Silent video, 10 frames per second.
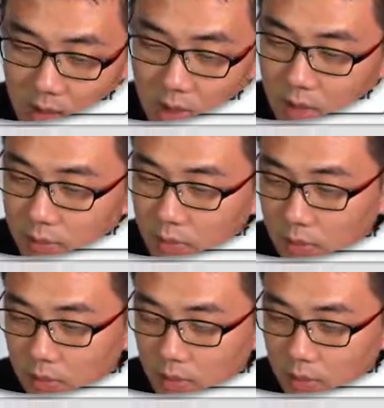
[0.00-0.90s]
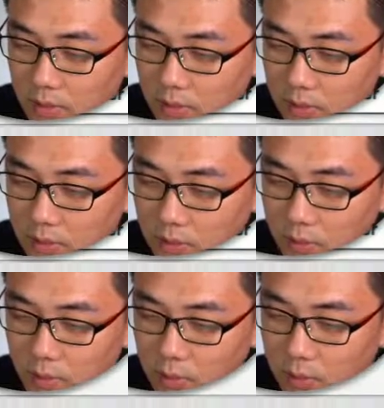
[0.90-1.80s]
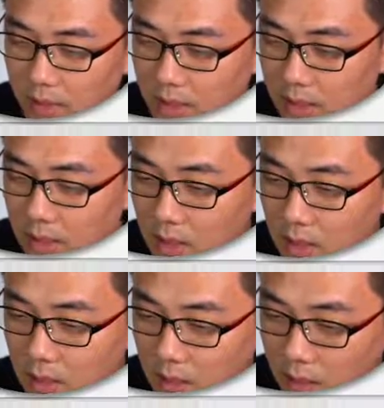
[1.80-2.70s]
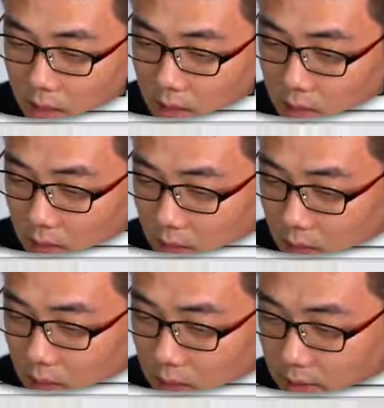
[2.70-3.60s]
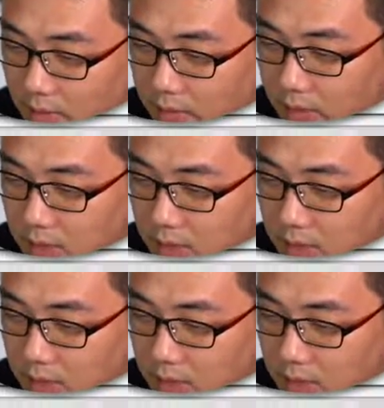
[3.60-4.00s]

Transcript: So I don't want to introduce too many inverse